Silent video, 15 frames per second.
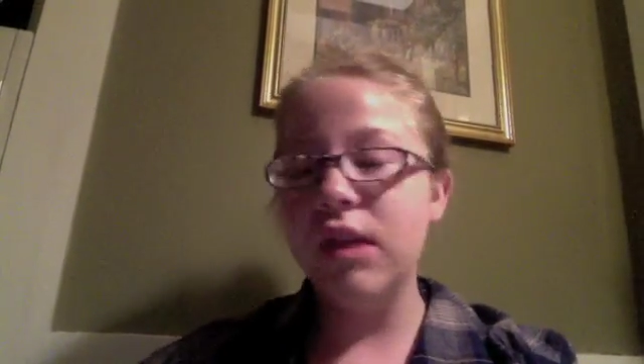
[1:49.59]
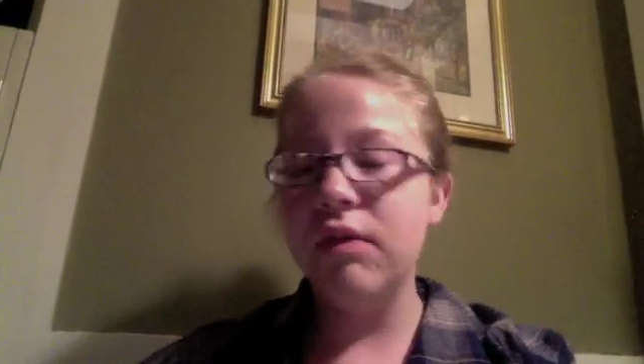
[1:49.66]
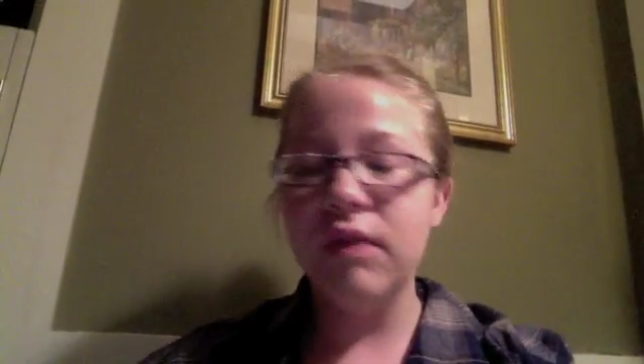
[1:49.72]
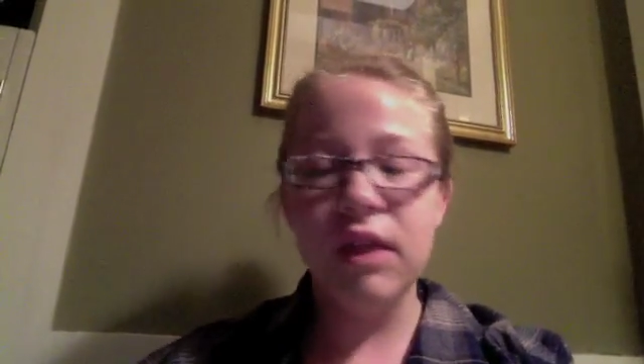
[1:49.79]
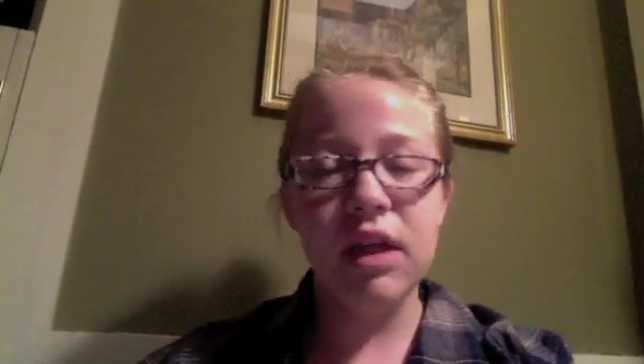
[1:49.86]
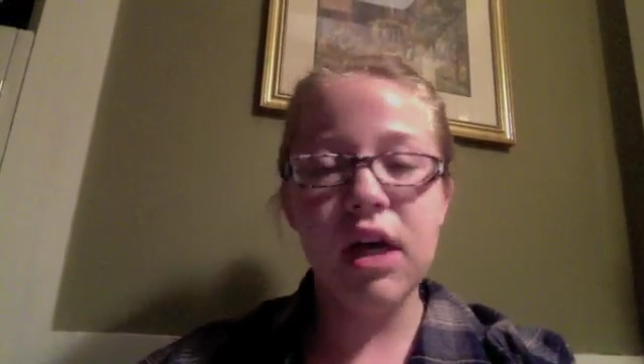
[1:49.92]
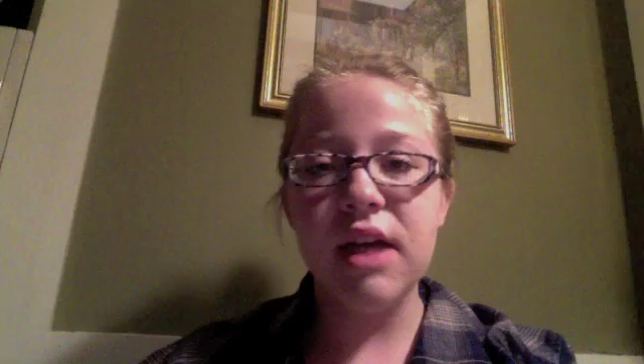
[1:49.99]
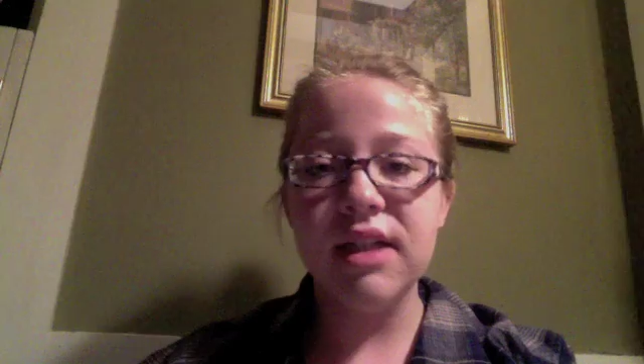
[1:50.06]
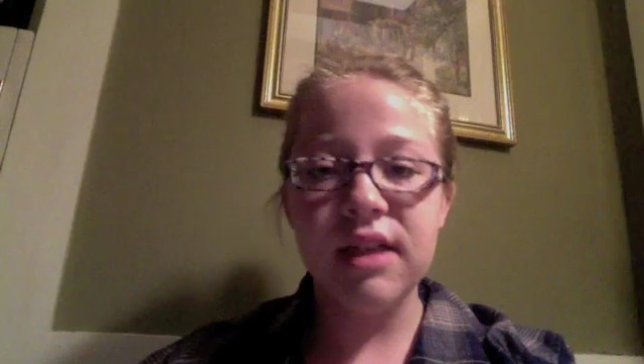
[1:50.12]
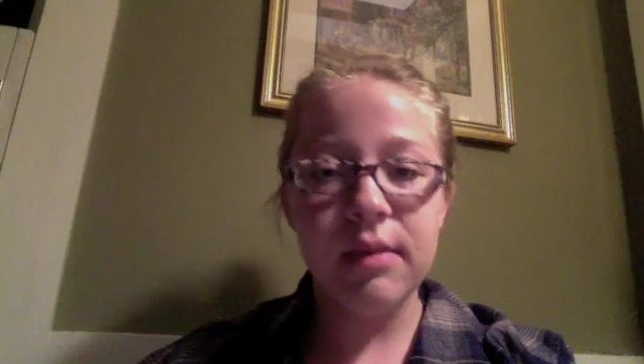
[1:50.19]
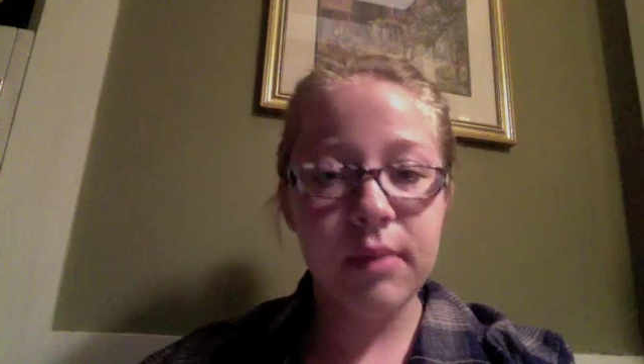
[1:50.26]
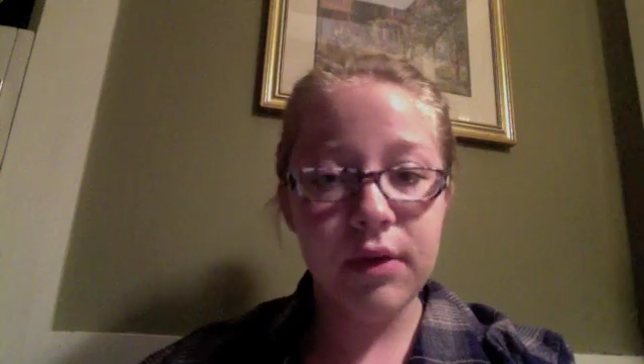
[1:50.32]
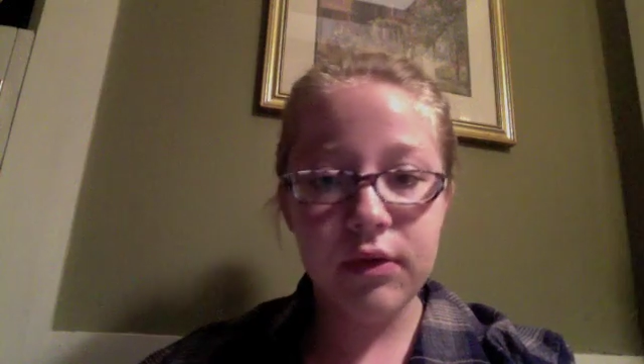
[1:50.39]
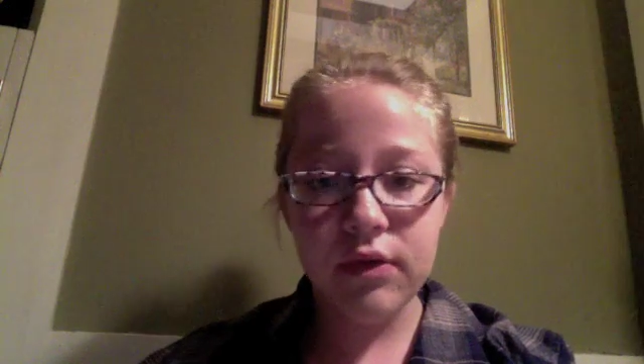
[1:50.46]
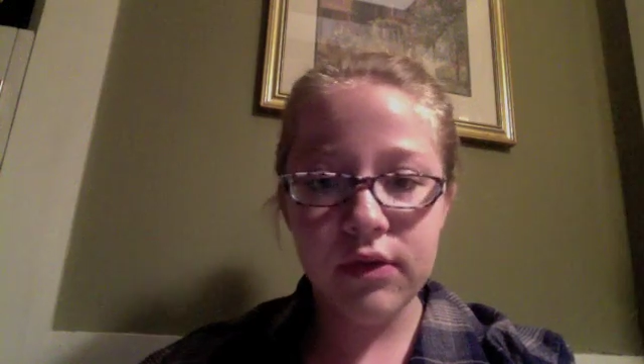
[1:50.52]
really awesome.
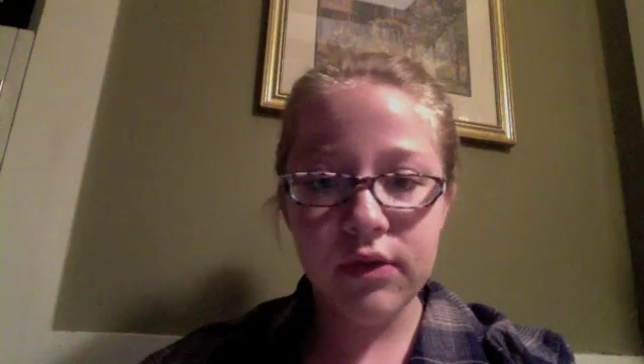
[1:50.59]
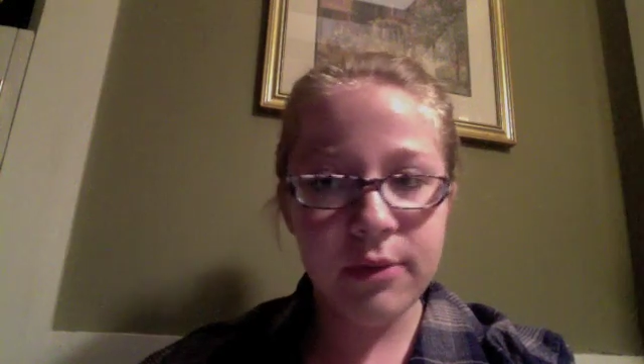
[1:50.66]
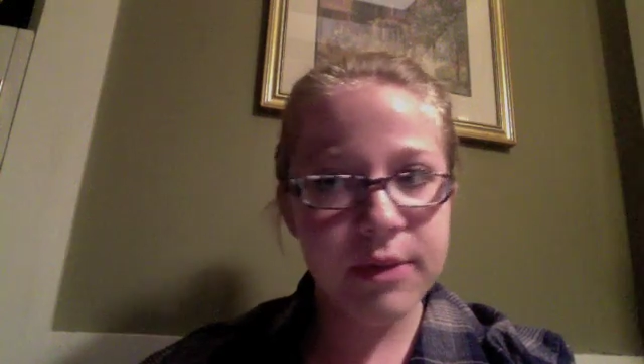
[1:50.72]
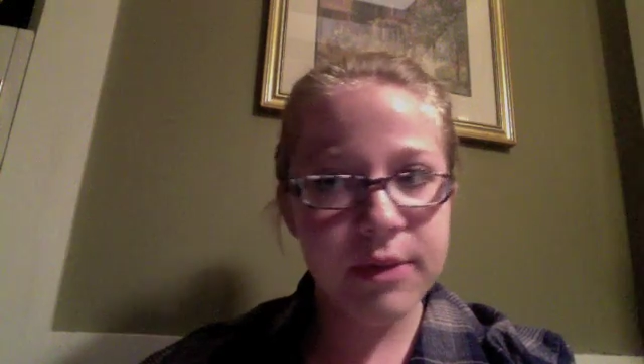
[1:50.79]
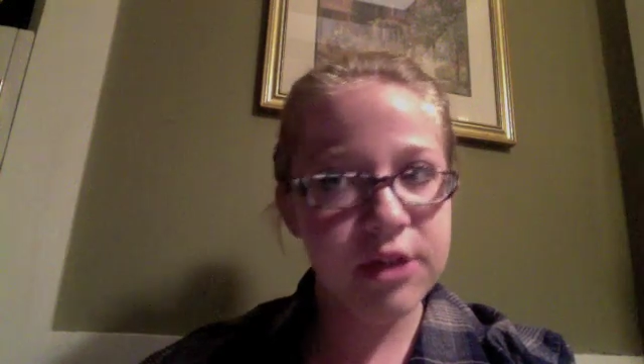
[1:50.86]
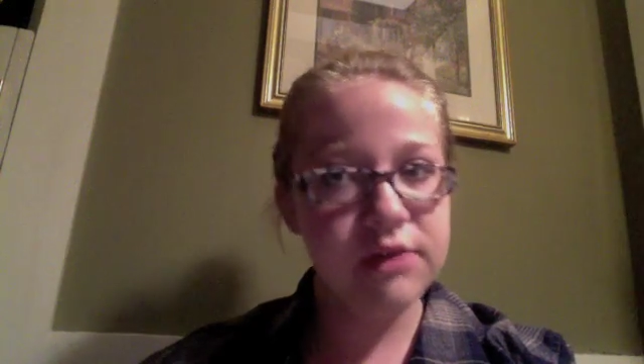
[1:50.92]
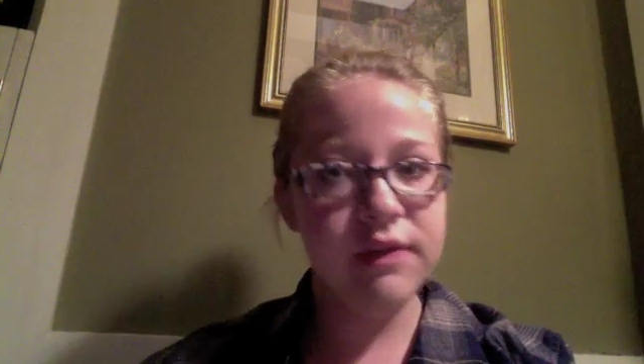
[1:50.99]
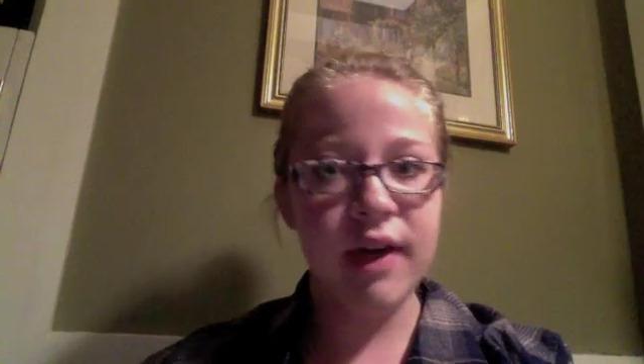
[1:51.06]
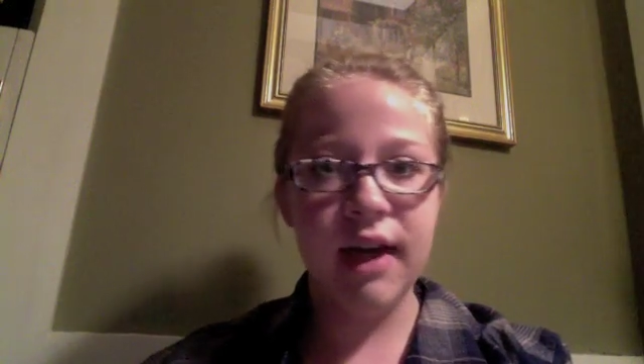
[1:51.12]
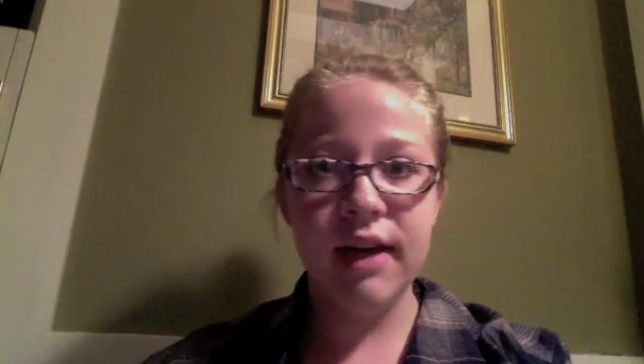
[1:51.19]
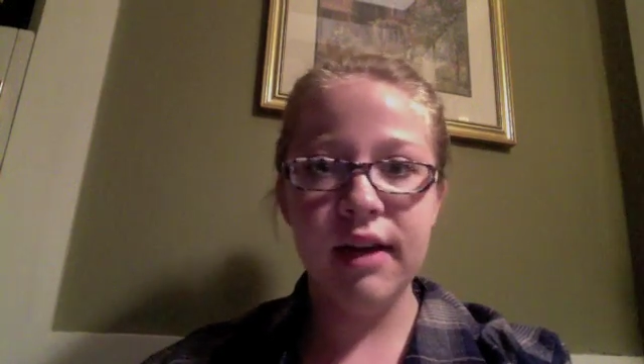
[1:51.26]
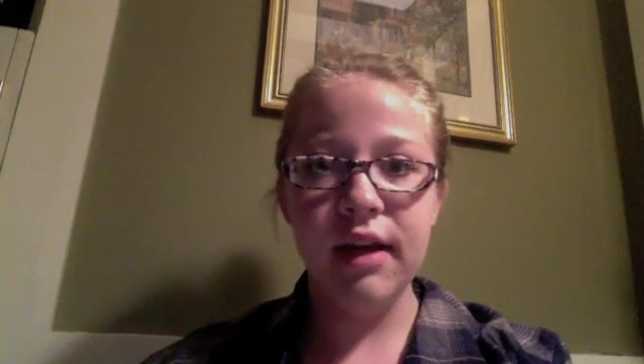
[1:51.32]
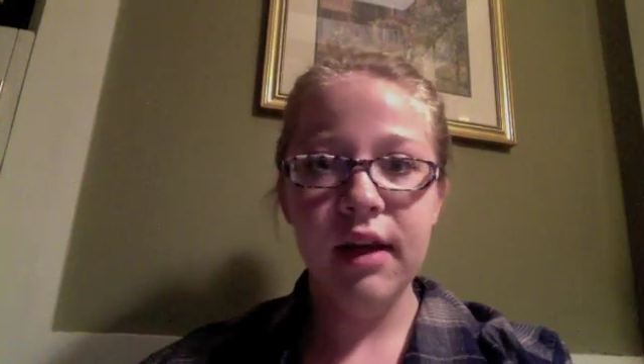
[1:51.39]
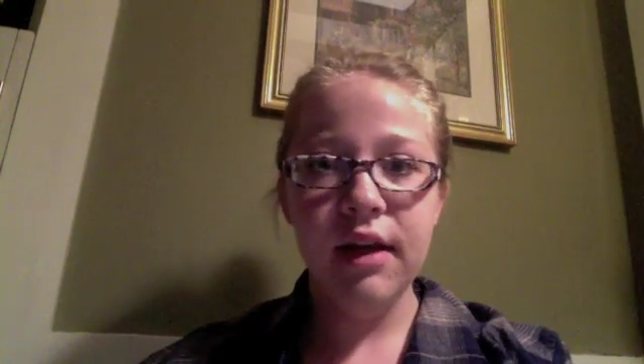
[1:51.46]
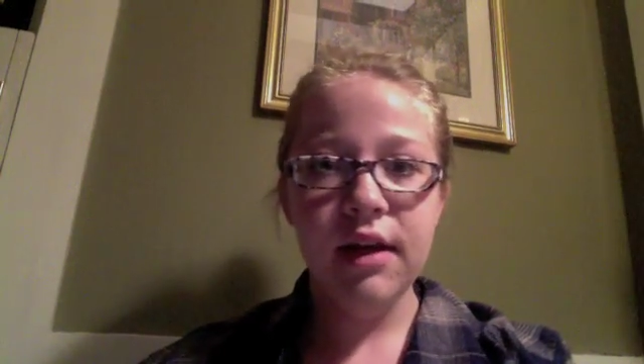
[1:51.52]
It was so much fun.